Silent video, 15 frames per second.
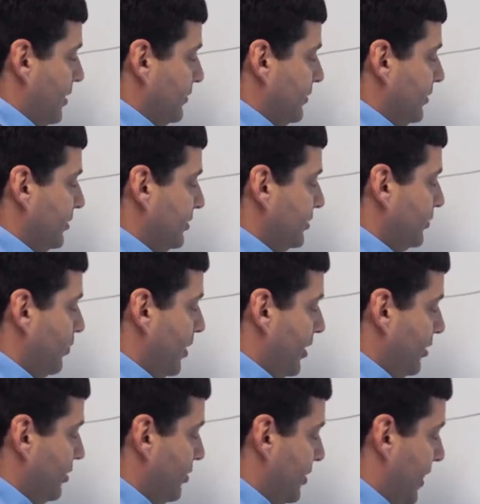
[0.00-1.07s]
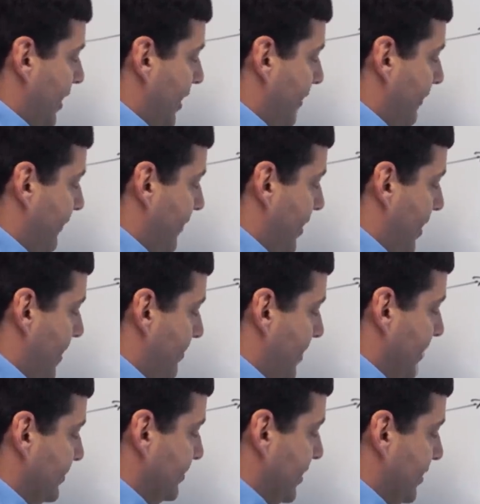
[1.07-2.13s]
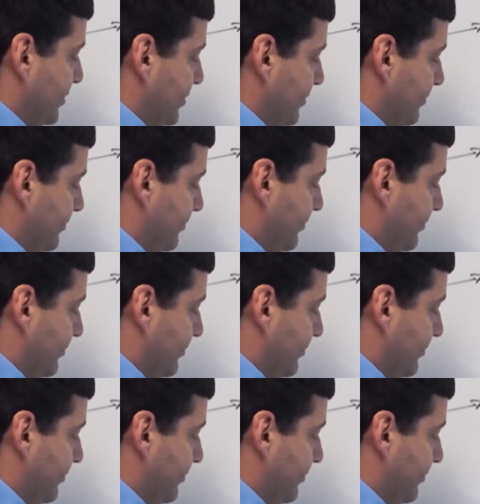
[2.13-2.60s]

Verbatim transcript: So this is where you would have a base station.